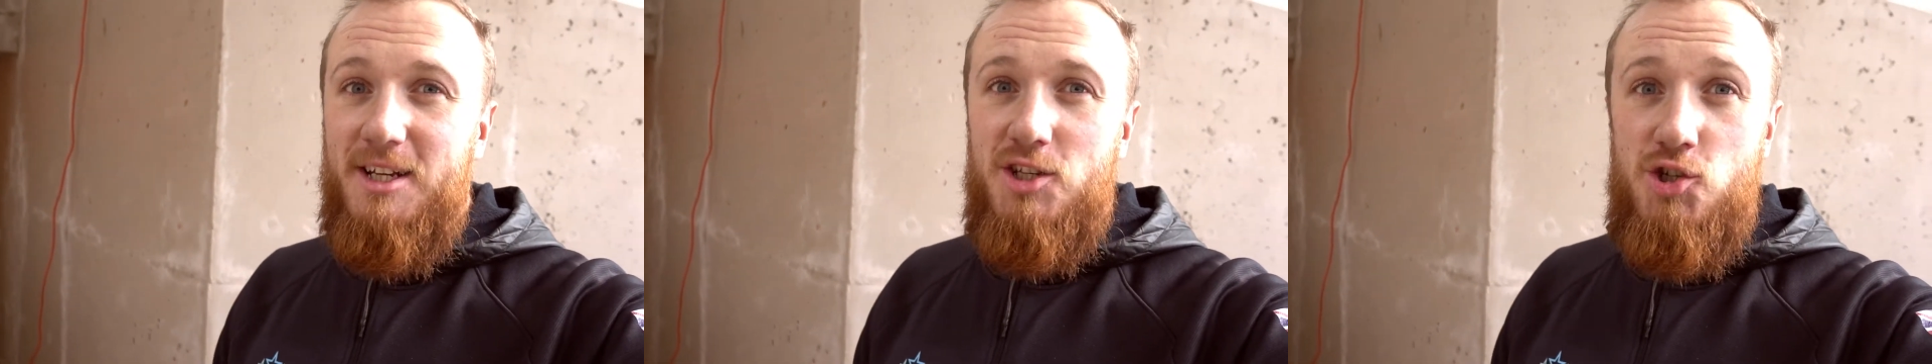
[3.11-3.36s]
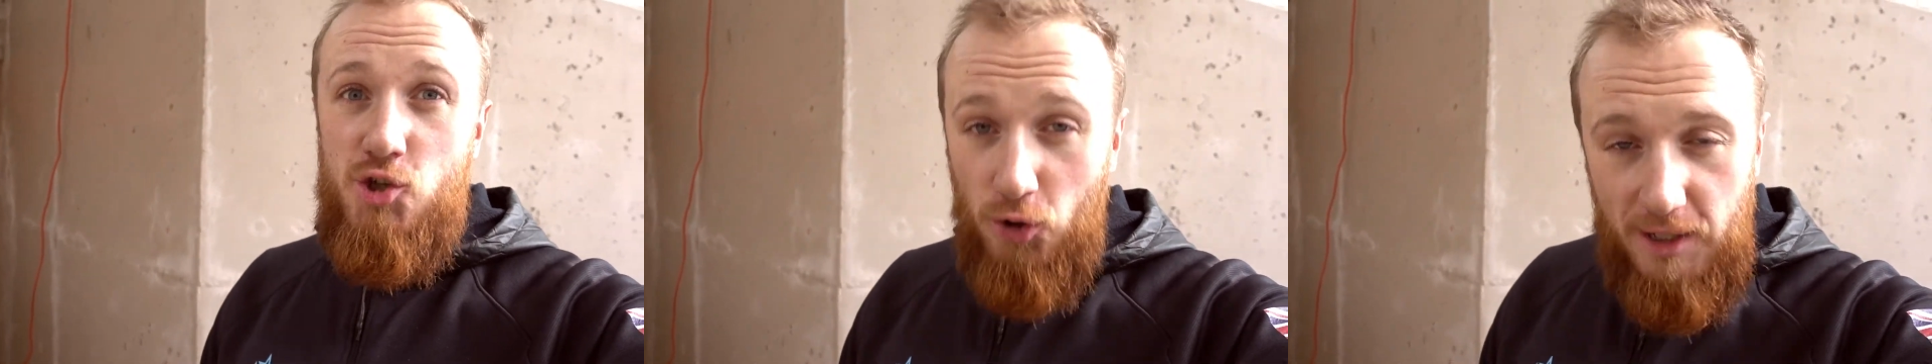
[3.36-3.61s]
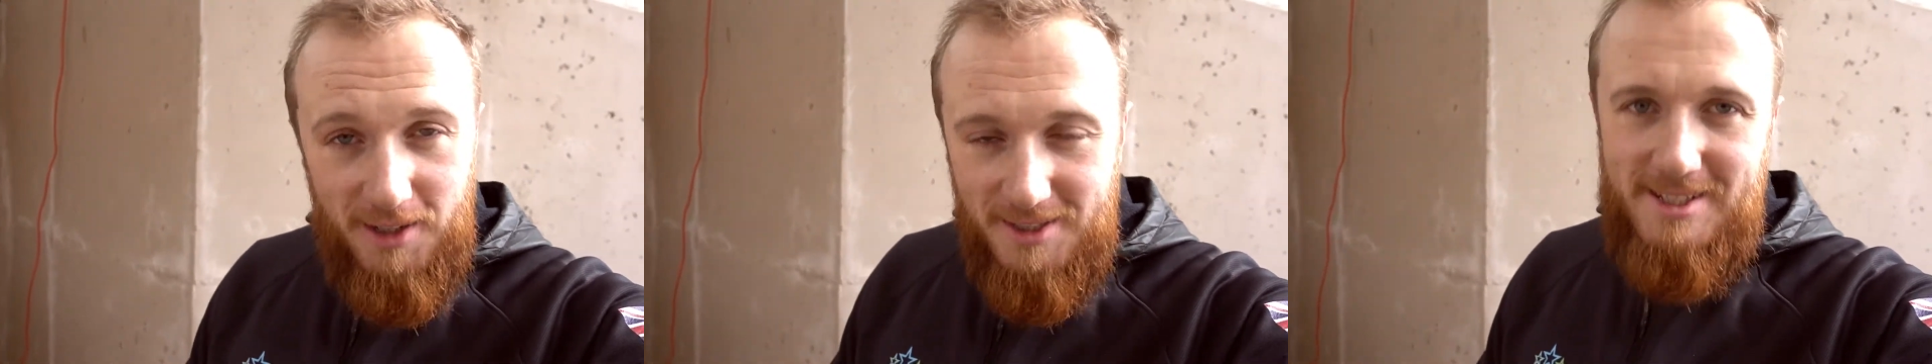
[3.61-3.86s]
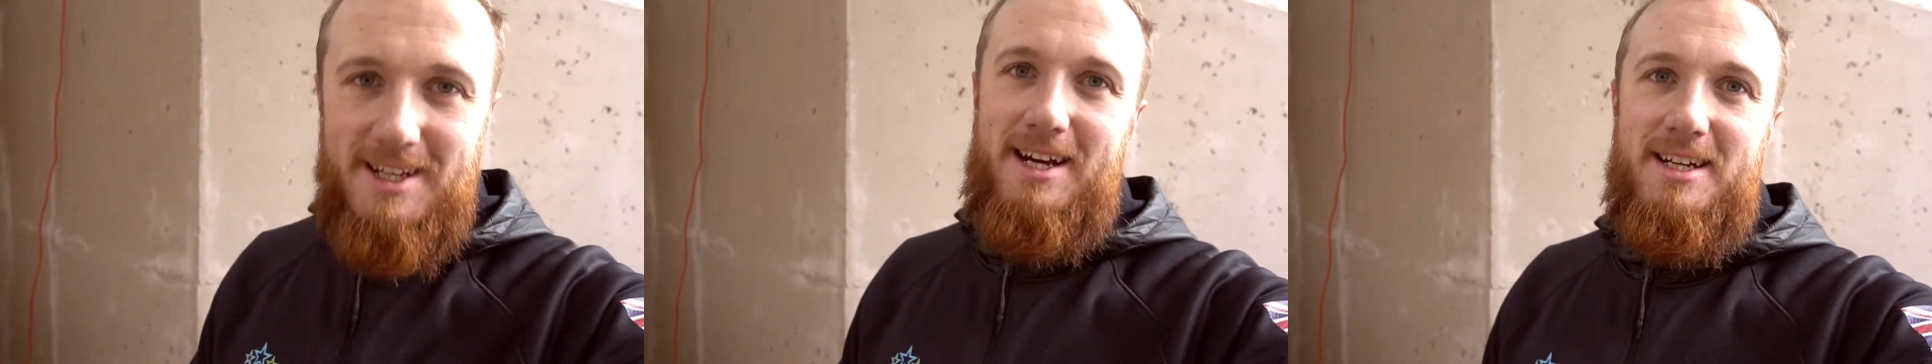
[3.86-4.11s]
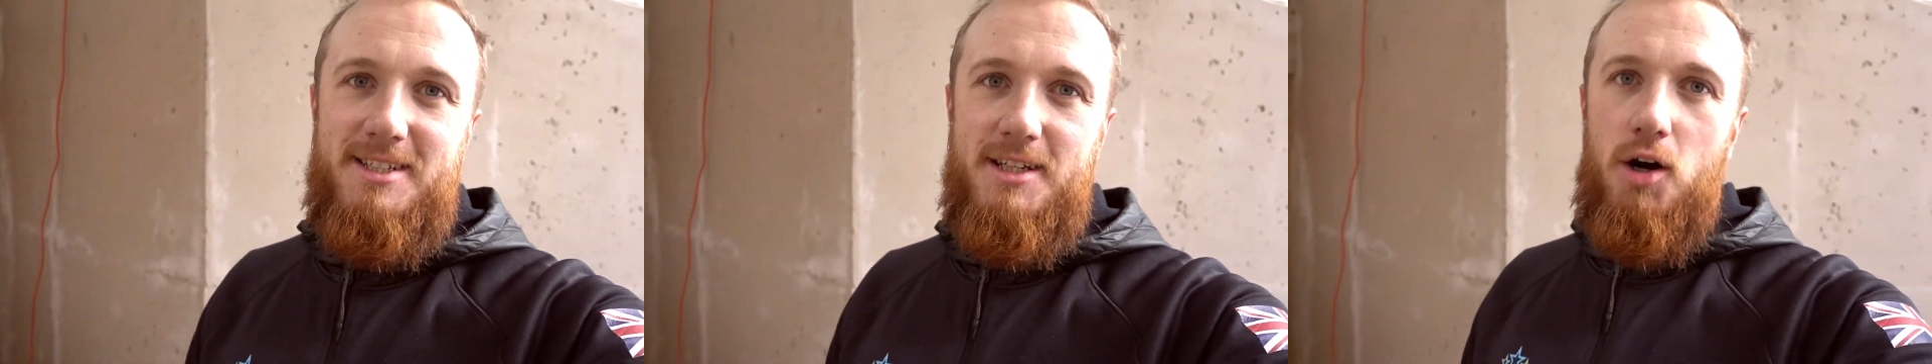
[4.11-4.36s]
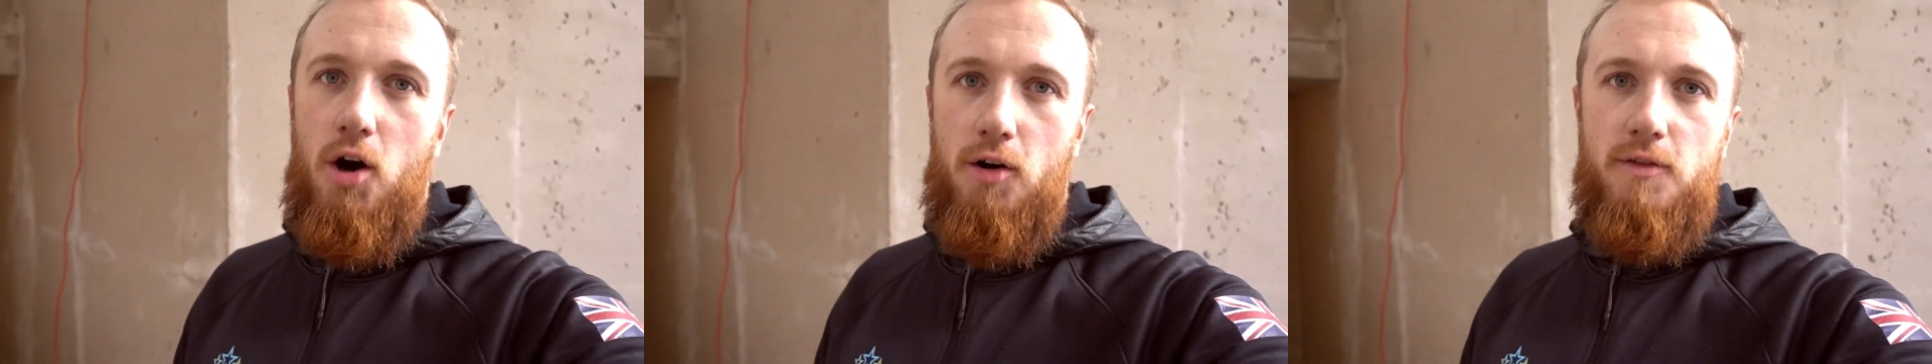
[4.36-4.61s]
joyless task
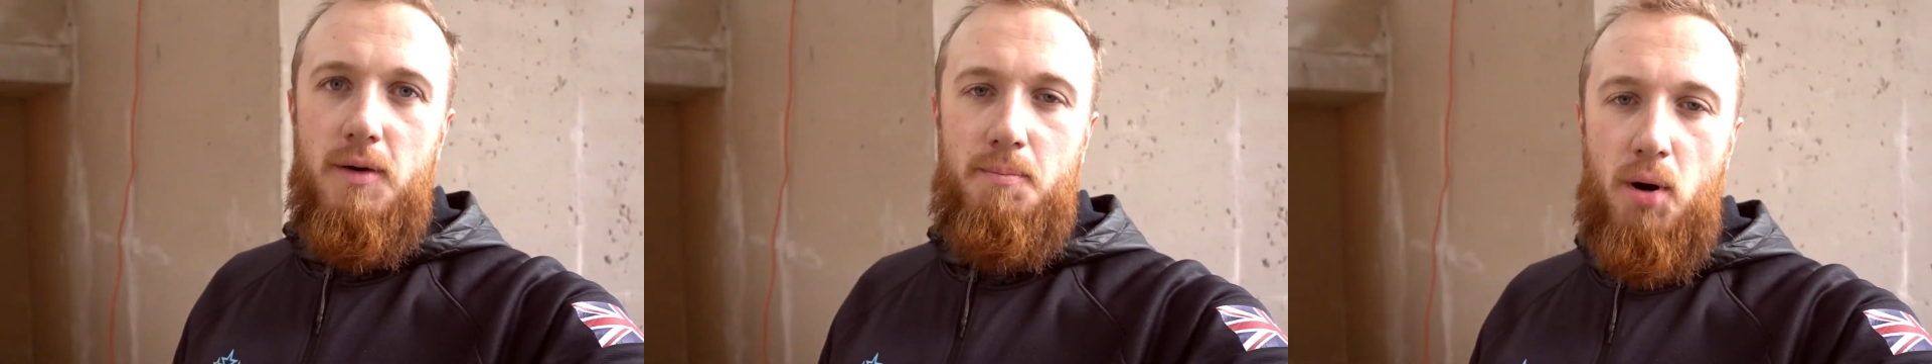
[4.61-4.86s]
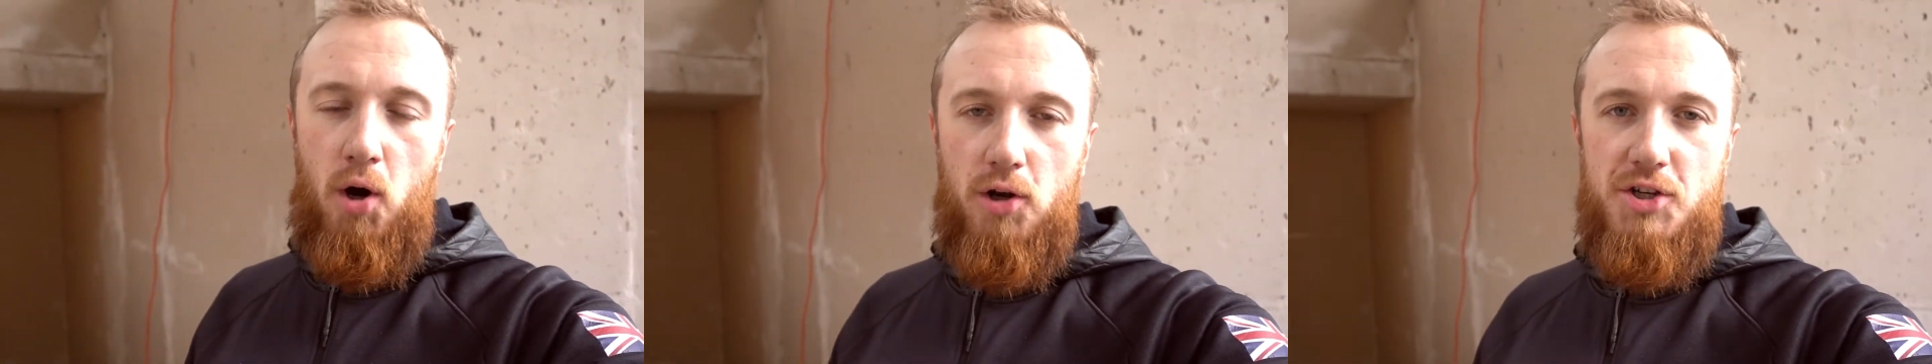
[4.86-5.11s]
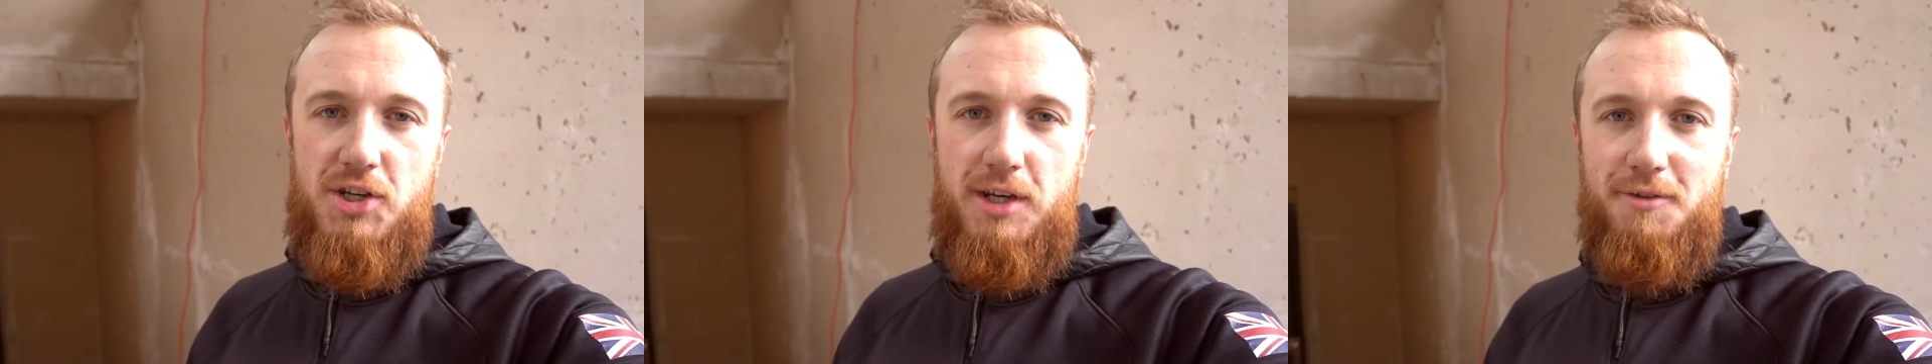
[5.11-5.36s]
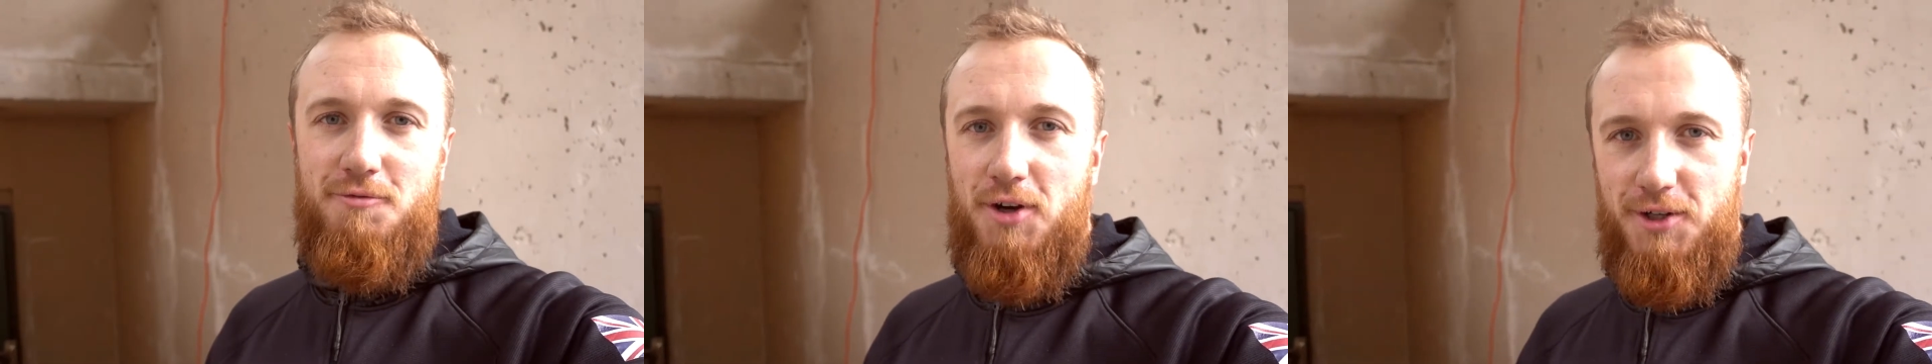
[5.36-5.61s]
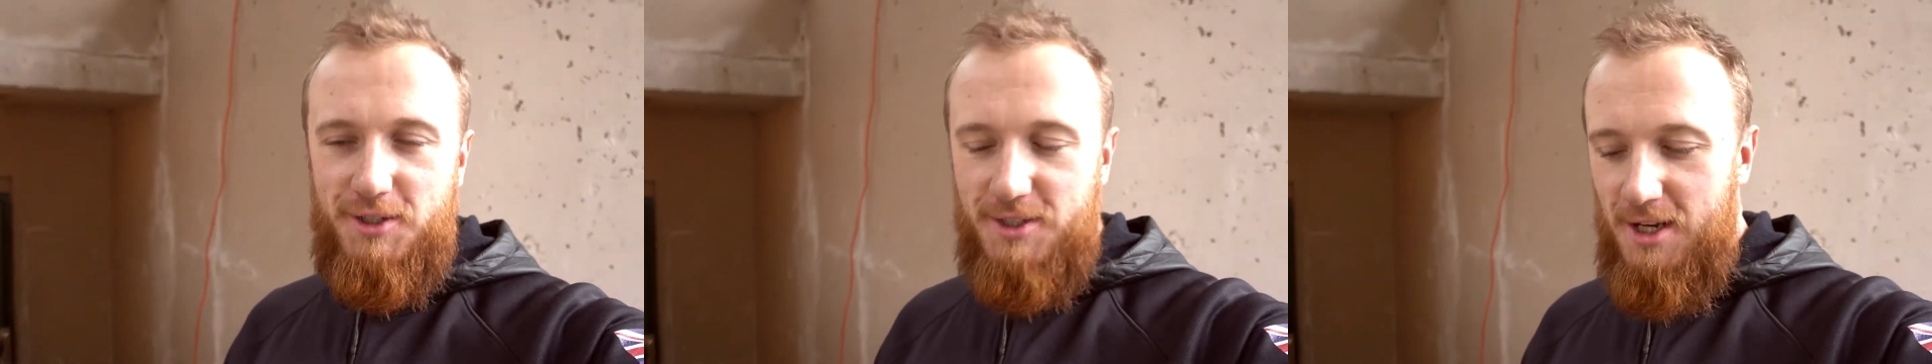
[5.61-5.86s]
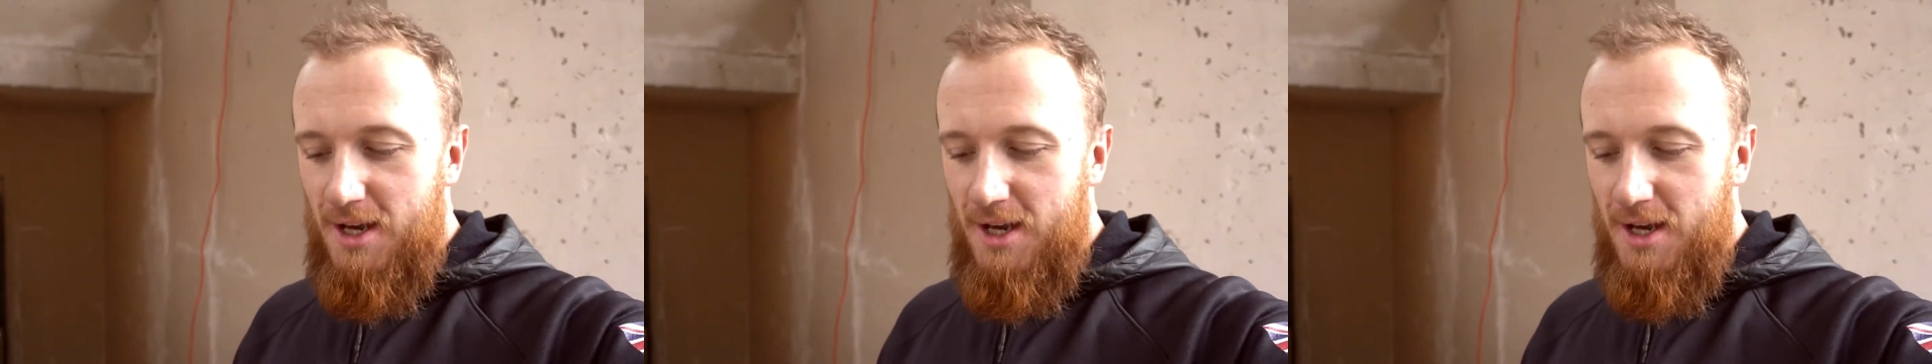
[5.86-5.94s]
of polishing runners.